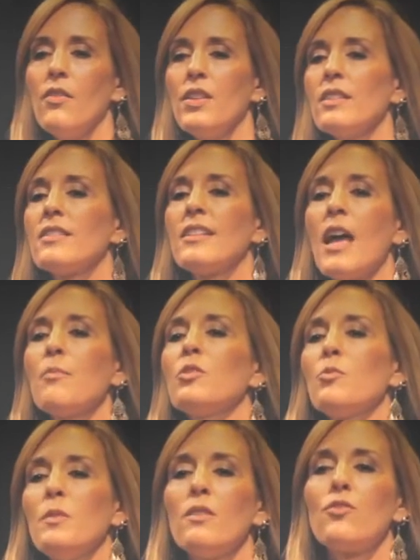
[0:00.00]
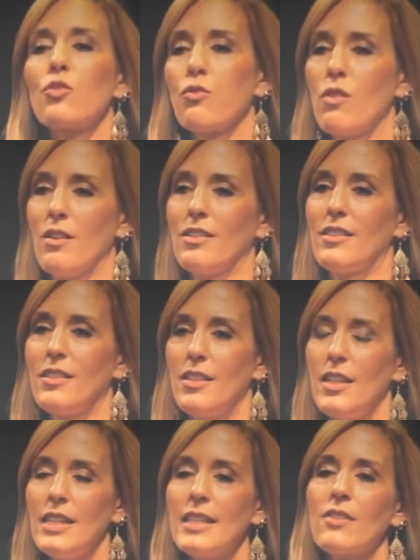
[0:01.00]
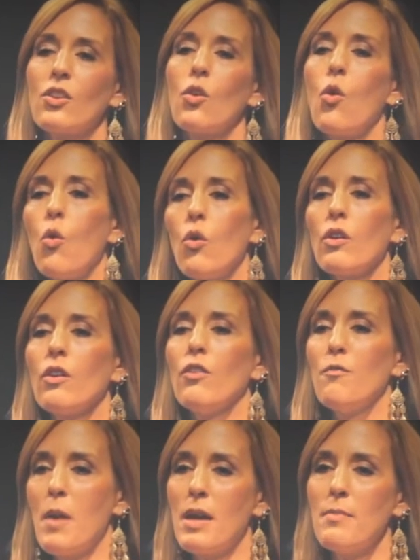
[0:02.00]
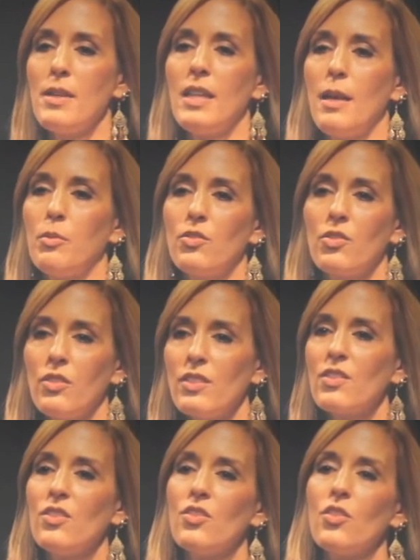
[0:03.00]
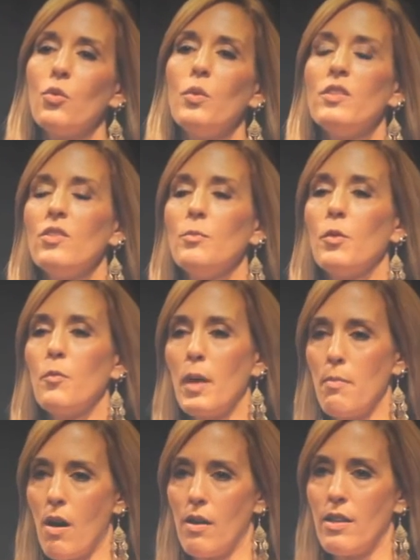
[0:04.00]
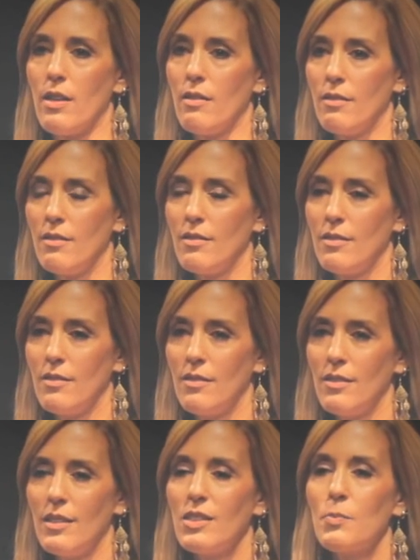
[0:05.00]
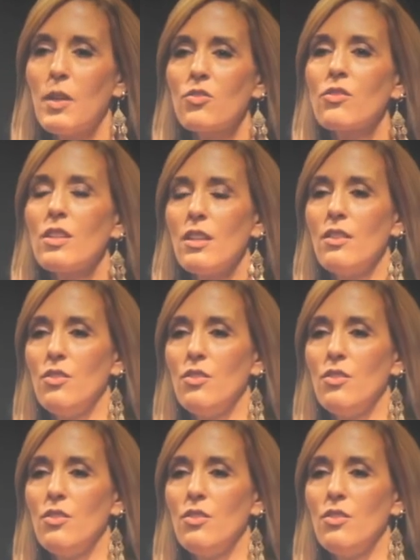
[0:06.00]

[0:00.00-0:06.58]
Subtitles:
"The establishment of trust is at the core of my being able to listen to the wisdom of my body, especially in the